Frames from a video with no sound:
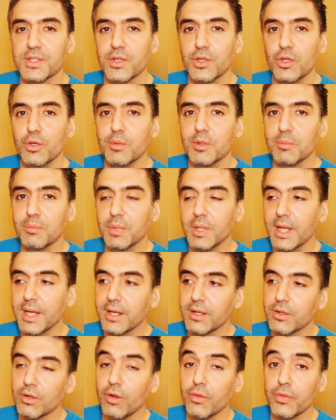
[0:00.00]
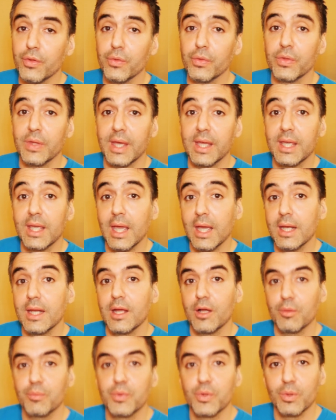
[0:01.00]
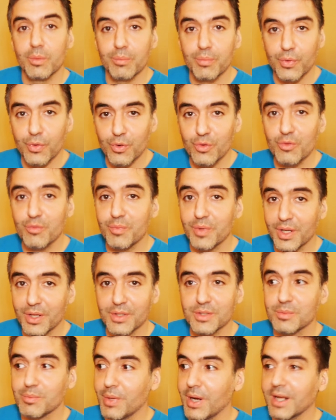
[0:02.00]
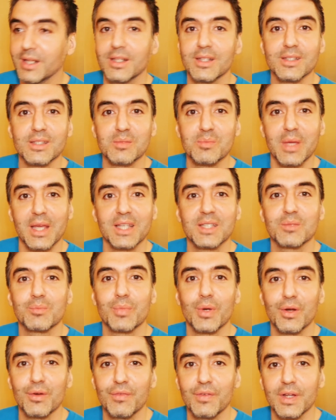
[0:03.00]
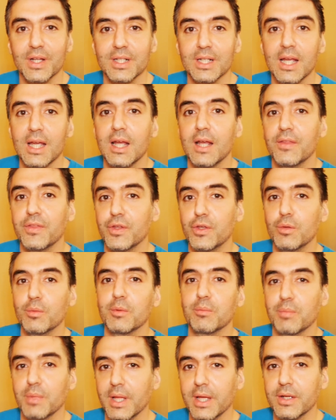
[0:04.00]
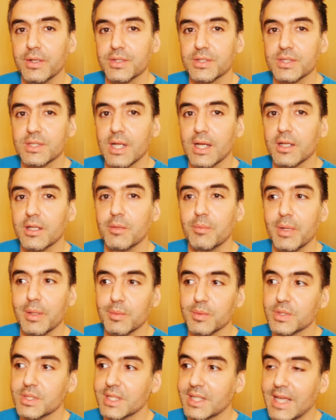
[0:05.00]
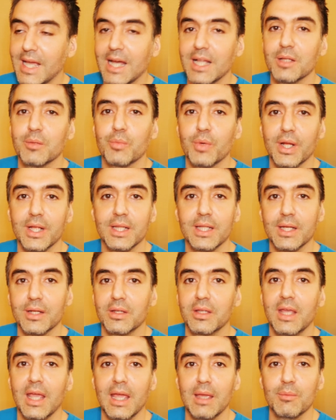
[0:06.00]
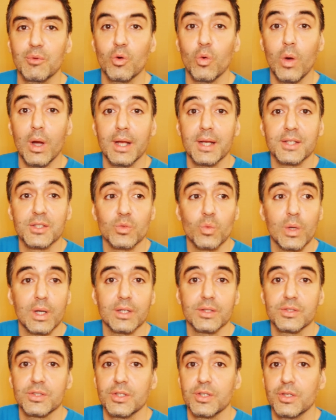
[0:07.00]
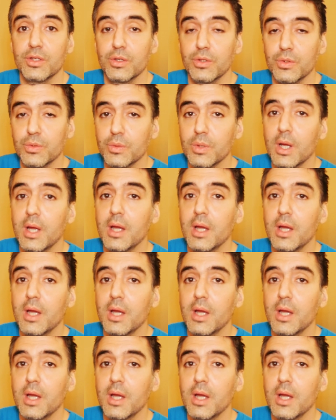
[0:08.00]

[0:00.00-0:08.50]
a human player, although they can help you improve because practice makes perfect, the human player is not going to be able to calibrate their game quite as well to you